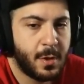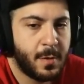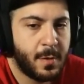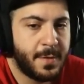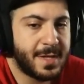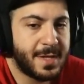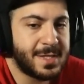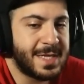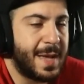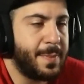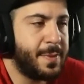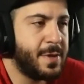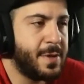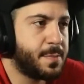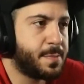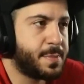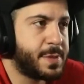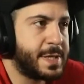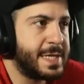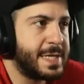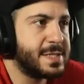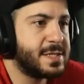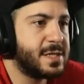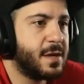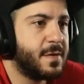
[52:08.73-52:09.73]
That's happened
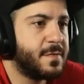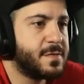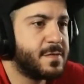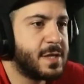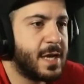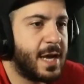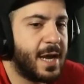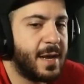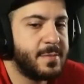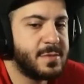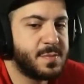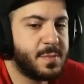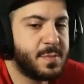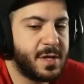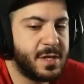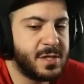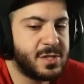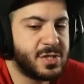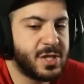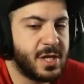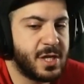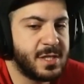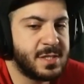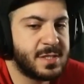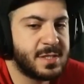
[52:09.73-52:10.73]
plenty of times, but it's
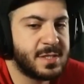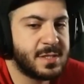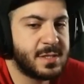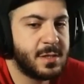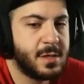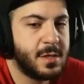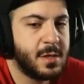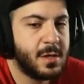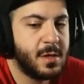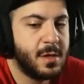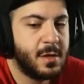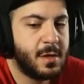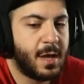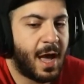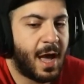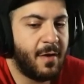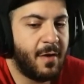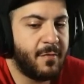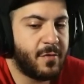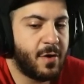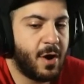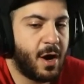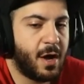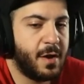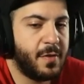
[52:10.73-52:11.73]
just, I've
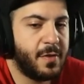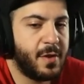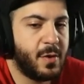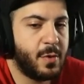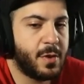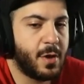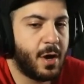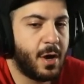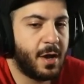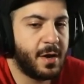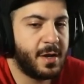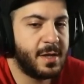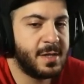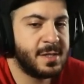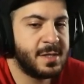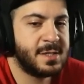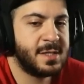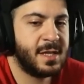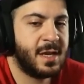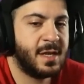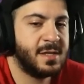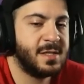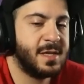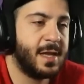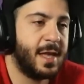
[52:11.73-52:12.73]
gone in there with honesty and
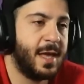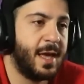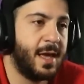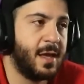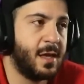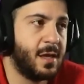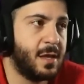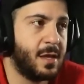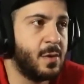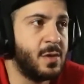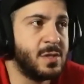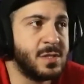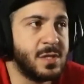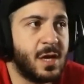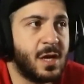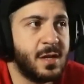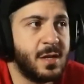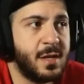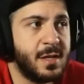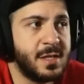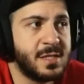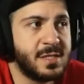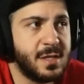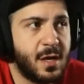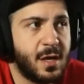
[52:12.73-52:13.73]
I was like, hey, it was
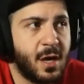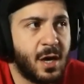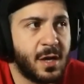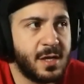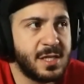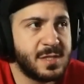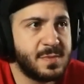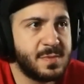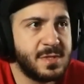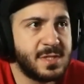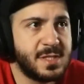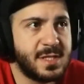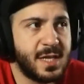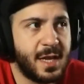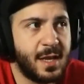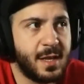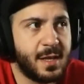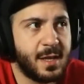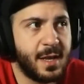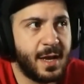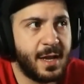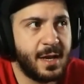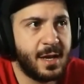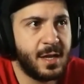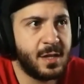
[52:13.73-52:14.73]
honest mistake.
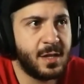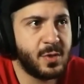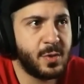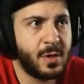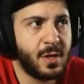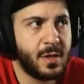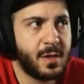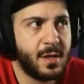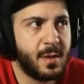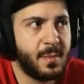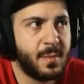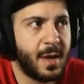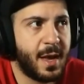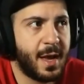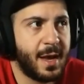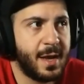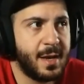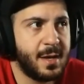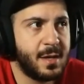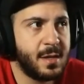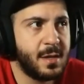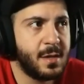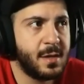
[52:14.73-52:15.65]
I didn't do anything bad.